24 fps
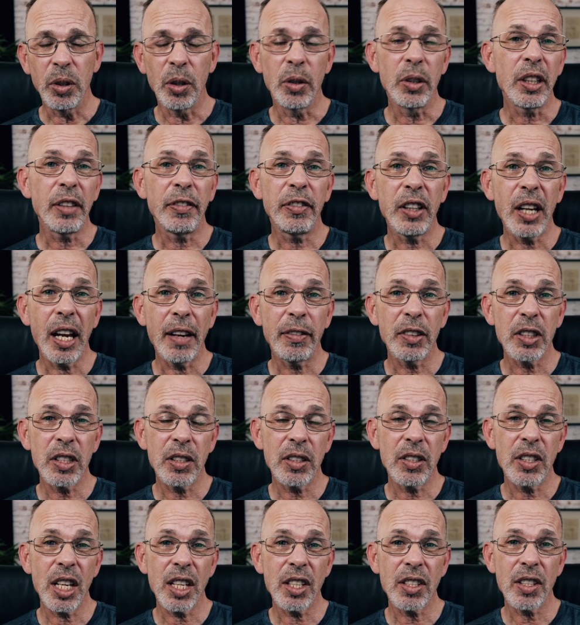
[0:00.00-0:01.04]
Or if you have a
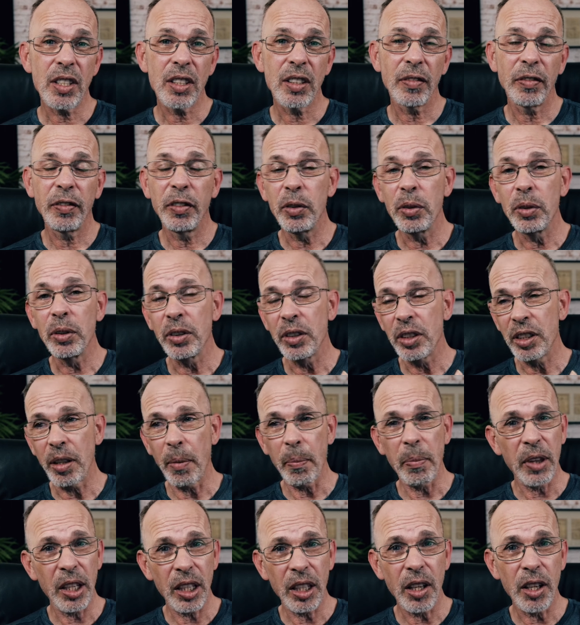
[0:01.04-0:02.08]
suggestion for
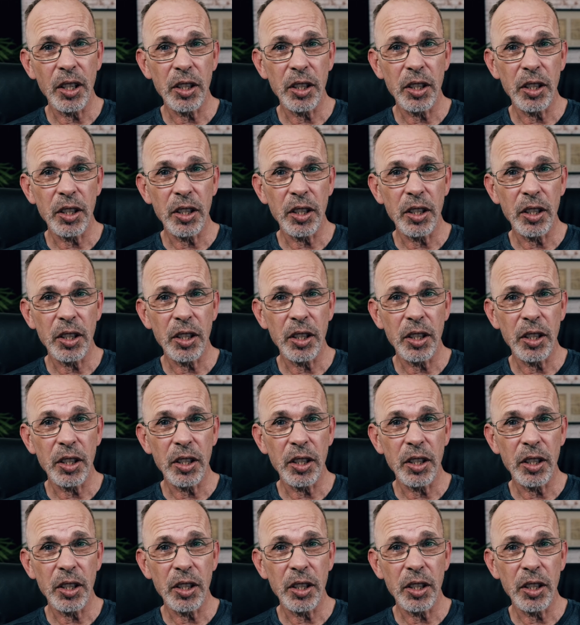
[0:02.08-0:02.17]
something